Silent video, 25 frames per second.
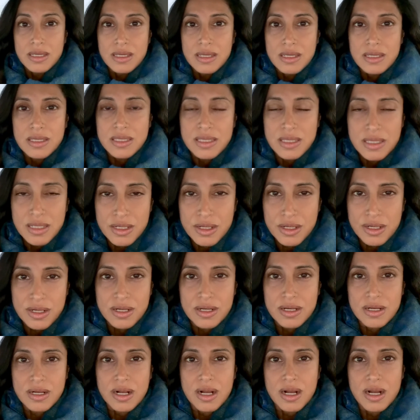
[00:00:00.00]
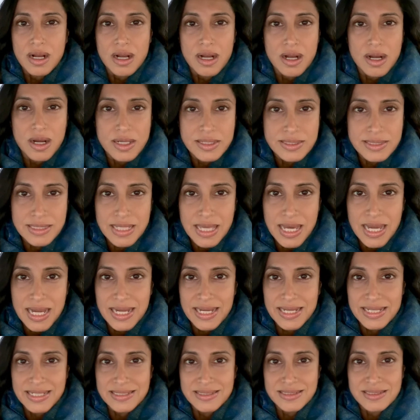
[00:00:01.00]
here
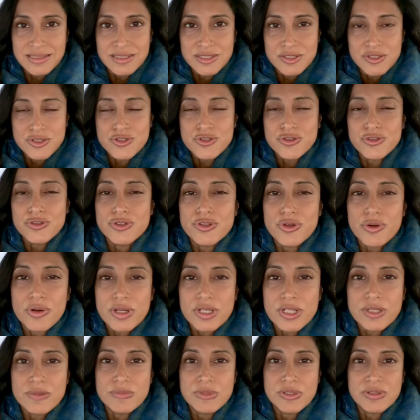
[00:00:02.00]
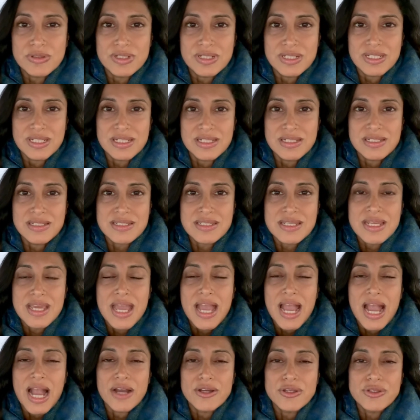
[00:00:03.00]
online to your communities,
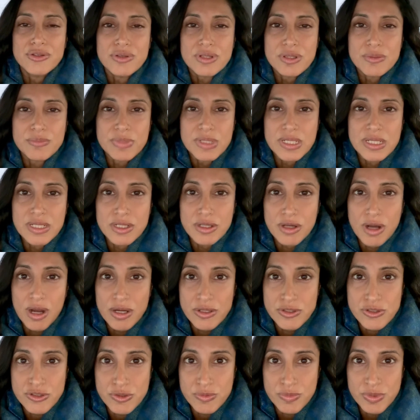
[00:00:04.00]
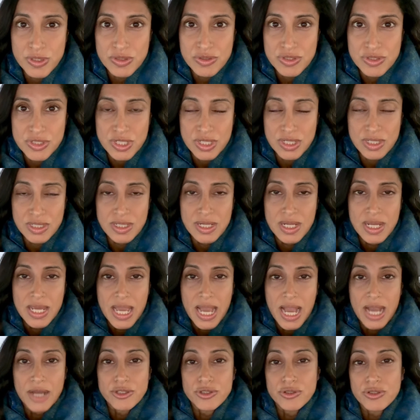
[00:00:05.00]
how you can be in contribution,
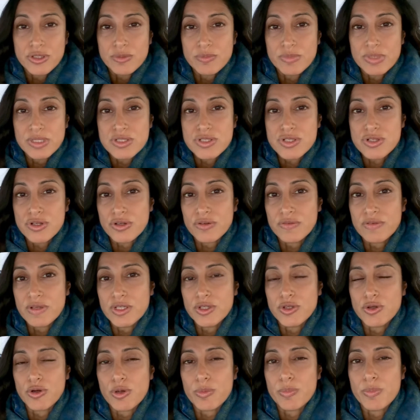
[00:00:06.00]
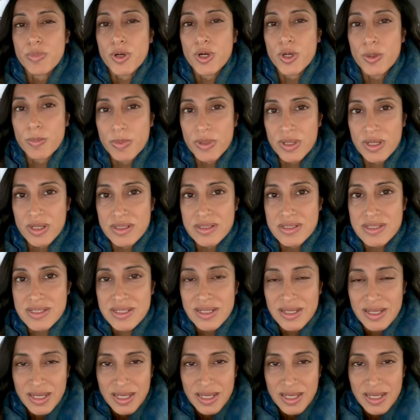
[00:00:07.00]
how you can be serving your purpose.